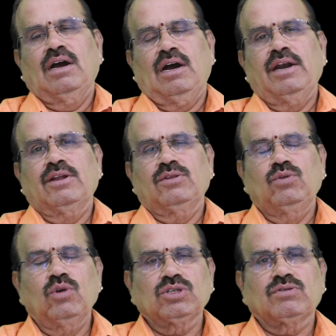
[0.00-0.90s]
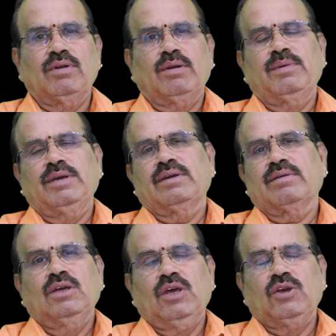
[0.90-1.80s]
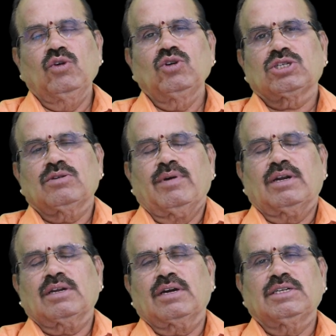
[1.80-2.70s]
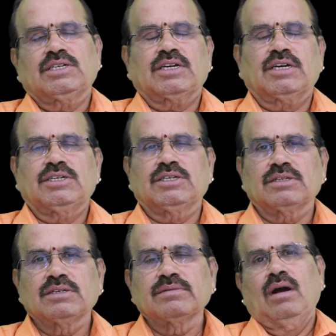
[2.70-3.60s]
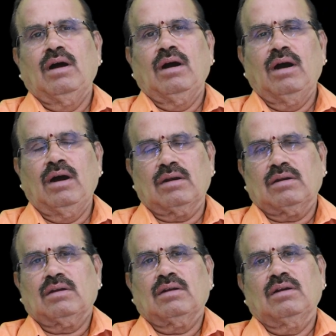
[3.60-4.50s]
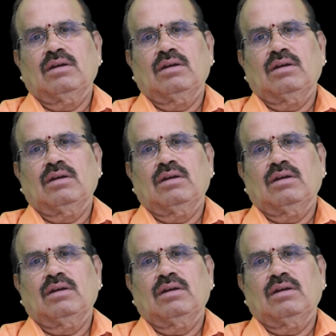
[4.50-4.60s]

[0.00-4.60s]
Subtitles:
and those will be used for consecration or